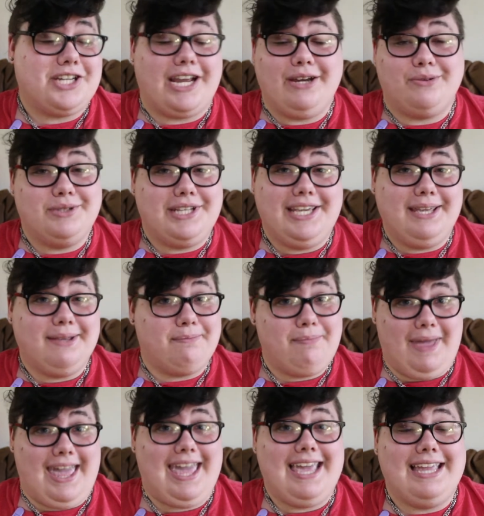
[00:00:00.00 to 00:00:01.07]
I only get
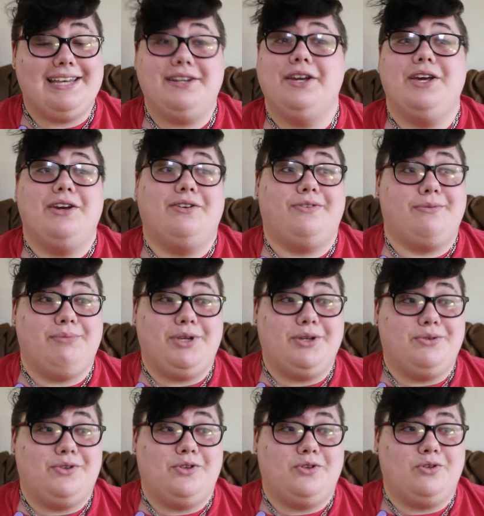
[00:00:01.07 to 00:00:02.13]
paid from
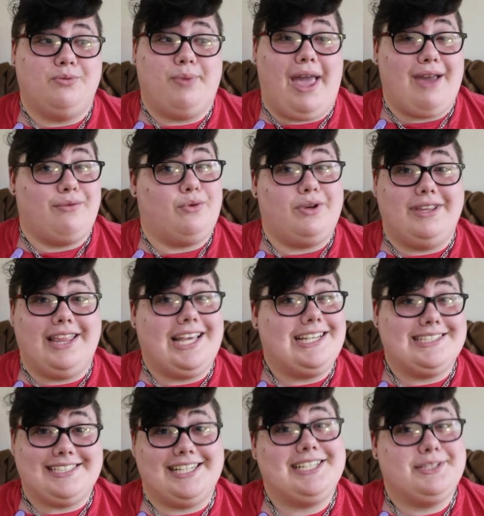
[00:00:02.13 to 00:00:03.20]
YouTube every
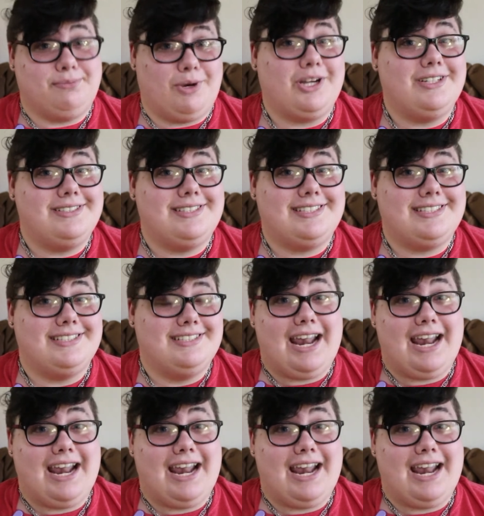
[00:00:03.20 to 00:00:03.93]
like six months,